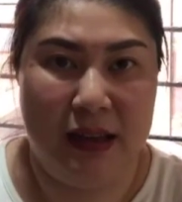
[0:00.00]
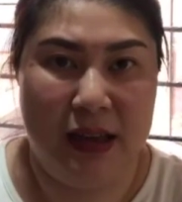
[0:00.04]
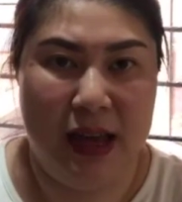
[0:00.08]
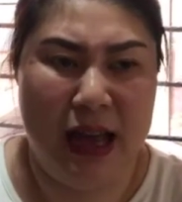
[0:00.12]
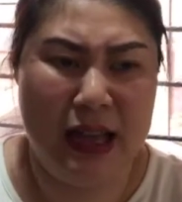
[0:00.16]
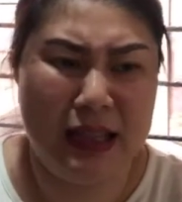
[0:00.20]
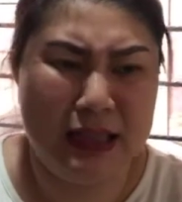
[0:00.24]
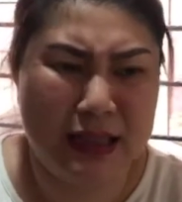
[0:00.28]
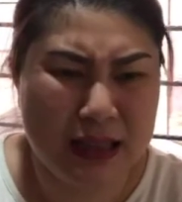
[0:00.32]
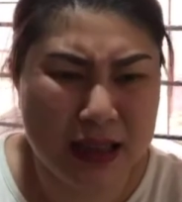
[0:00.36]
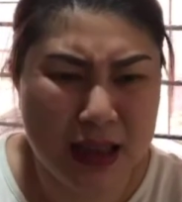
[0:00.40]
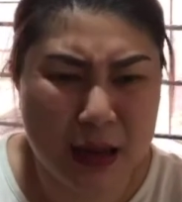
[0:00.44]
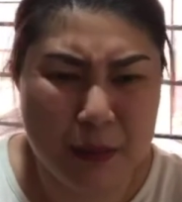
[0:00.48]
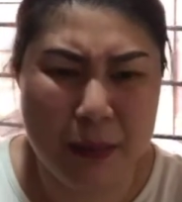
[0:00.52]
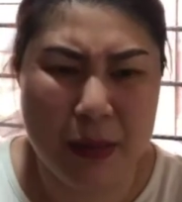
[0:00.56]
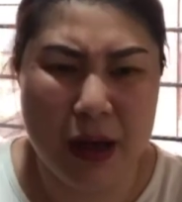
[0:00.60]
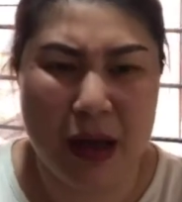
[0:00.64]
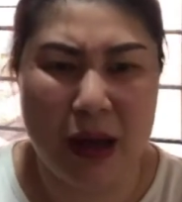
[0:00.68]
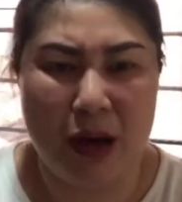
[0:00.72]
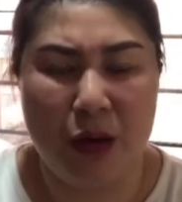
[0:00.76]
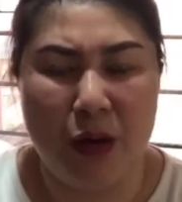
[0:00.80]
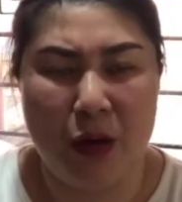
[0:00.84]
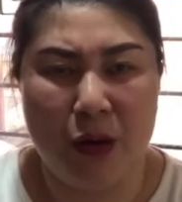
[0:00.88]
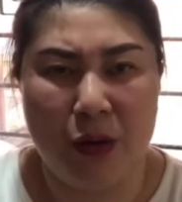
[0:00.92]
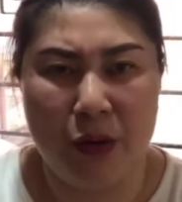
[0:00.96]
and some
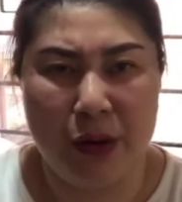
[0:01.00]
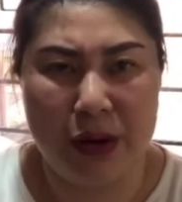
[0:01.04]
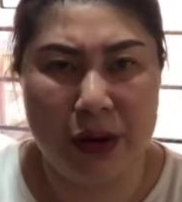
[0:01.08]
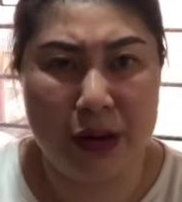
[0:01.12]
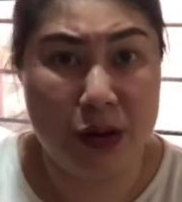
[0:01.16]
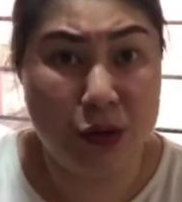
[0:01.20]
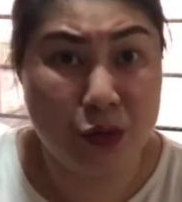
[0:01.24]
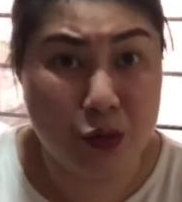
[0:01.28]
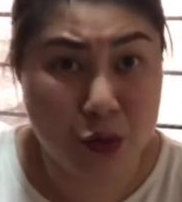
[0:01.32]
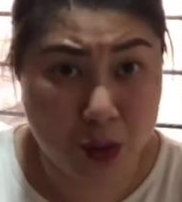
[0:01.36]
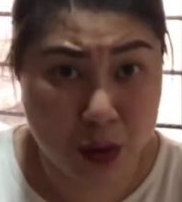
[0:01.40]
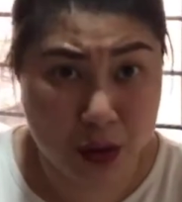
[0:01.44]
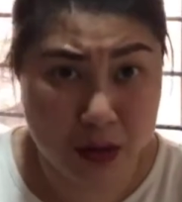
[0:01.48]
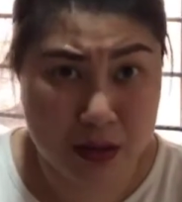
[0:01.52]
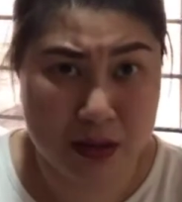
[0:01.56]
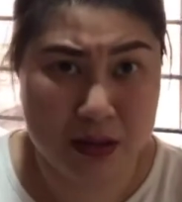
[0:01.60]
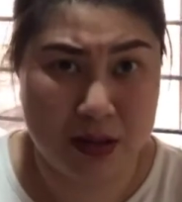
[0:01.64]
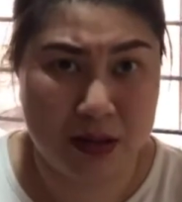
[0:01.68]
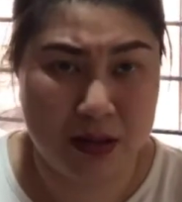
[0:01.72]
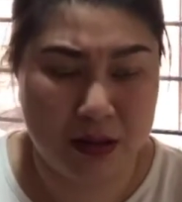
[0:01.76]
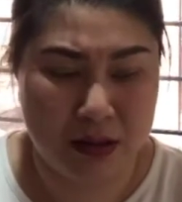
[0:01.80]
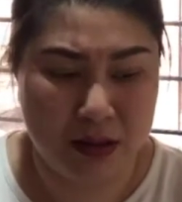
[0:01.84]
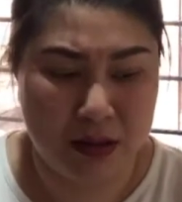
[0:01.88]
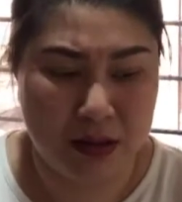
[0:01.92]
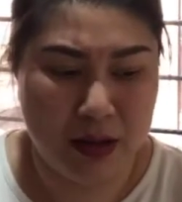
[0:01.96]
are already
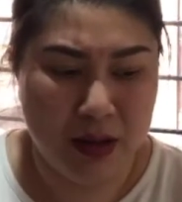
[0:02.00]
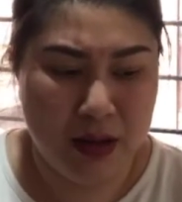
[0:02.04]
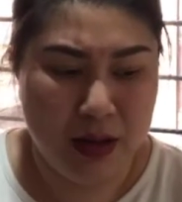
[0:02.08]
rotten.